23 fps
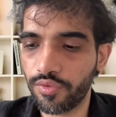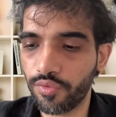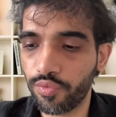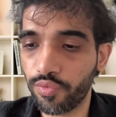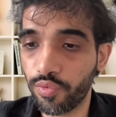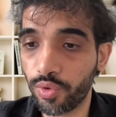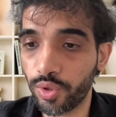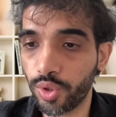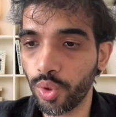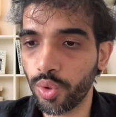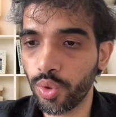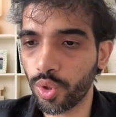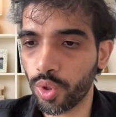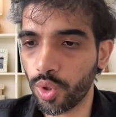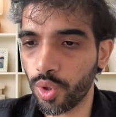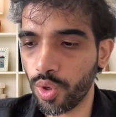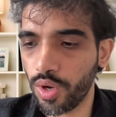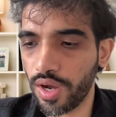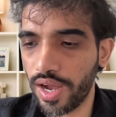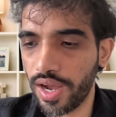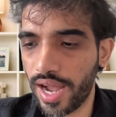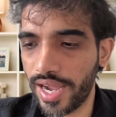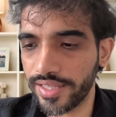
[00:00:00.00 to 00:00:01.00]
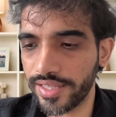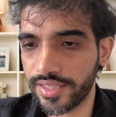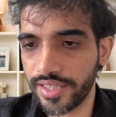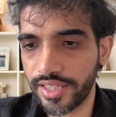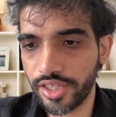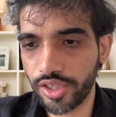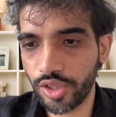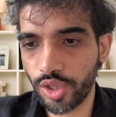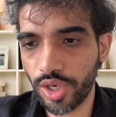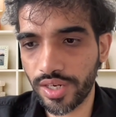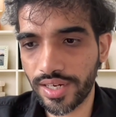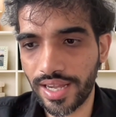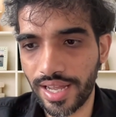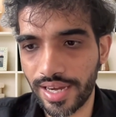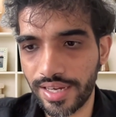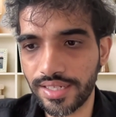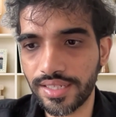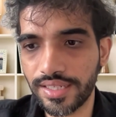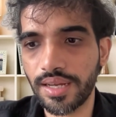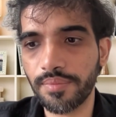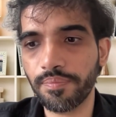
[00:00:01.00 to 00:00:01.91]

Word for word: f- to grow either in your current